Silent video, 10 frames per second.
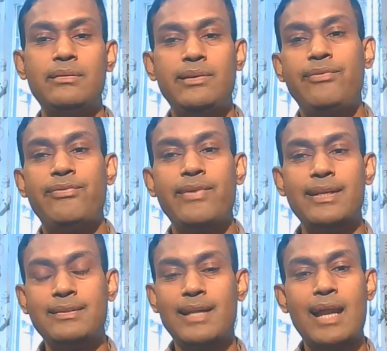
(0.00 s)

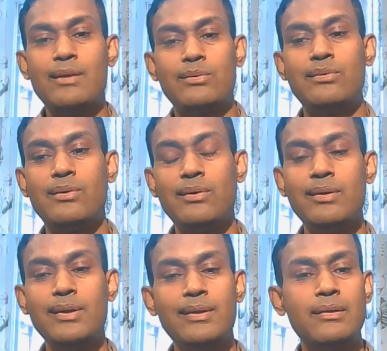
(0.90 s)
different, I don't know.
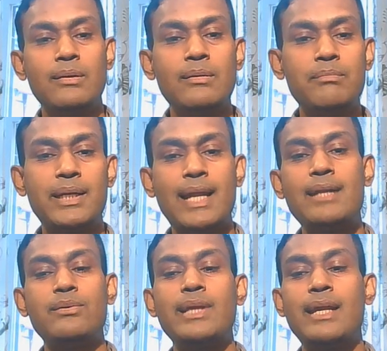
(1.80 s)
But I
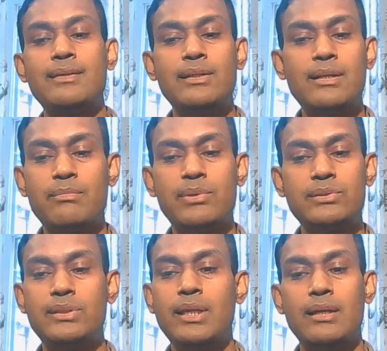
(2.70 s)
don't get any
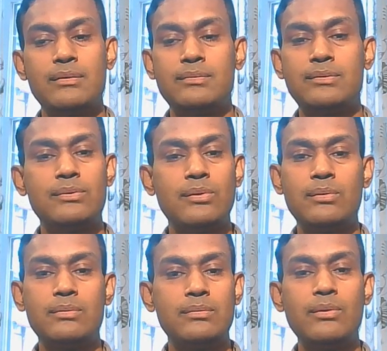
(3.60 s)
numbers there,
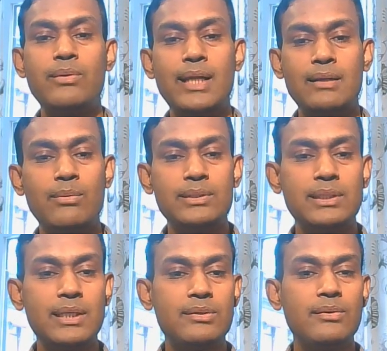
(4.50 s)
so no
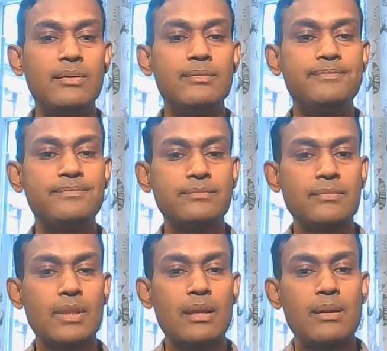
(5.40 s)
calculation at all.
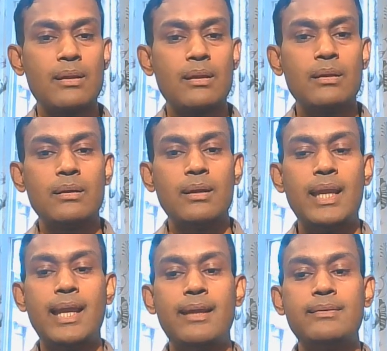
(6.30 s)

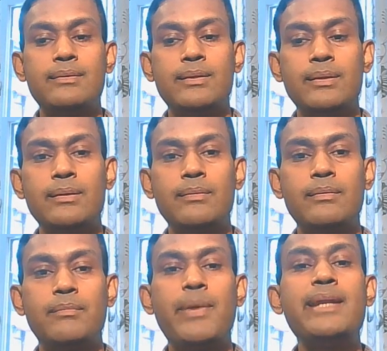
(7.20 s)
And
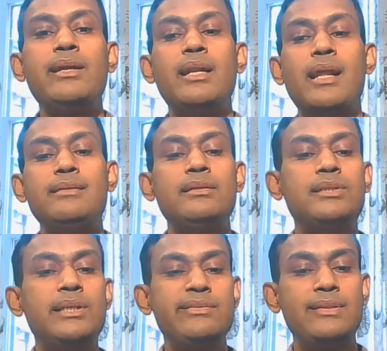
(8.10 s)
my
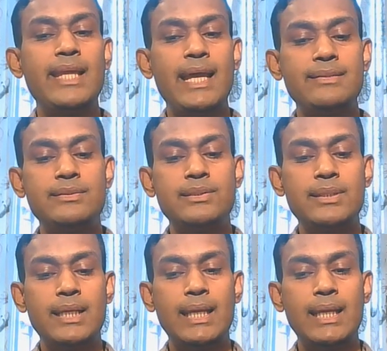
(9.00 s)
realization is that